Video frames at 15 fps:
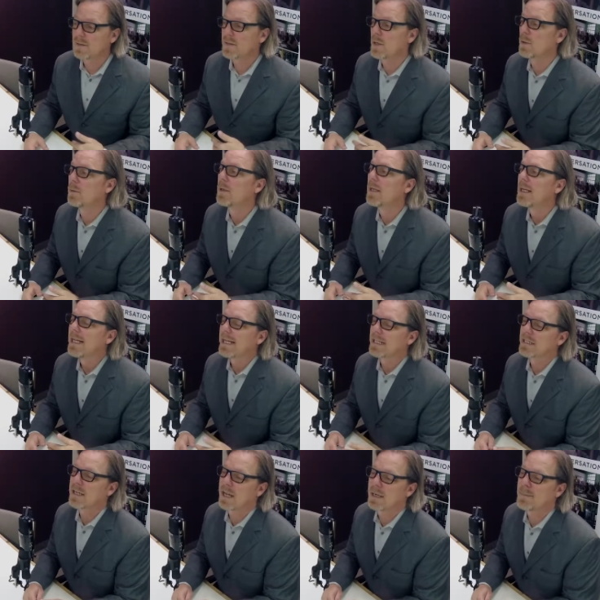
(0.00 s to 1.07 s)
So
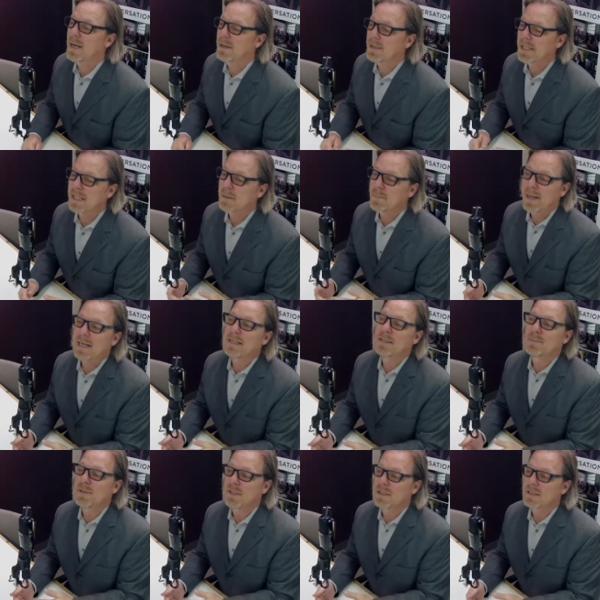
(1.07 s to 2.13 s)
it's not about getting paid
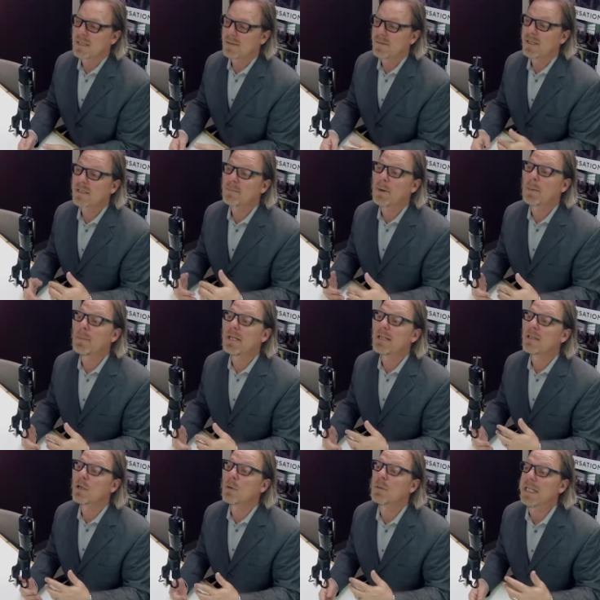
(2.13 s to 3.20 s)
to be on TV, it's about being
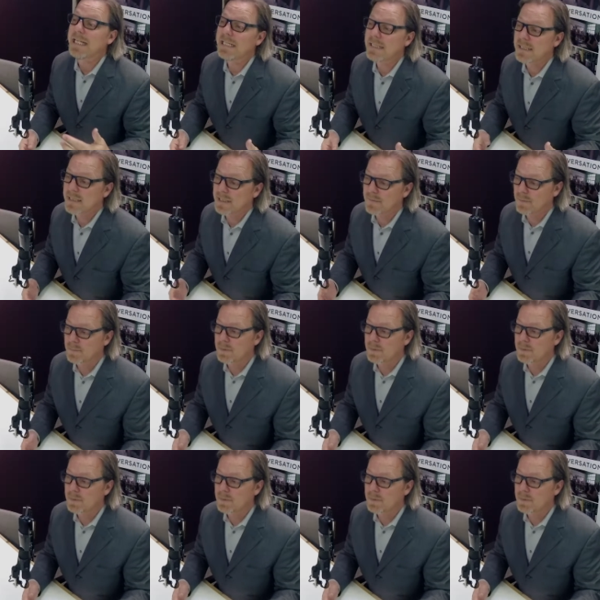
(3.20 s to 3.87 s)
a known entity from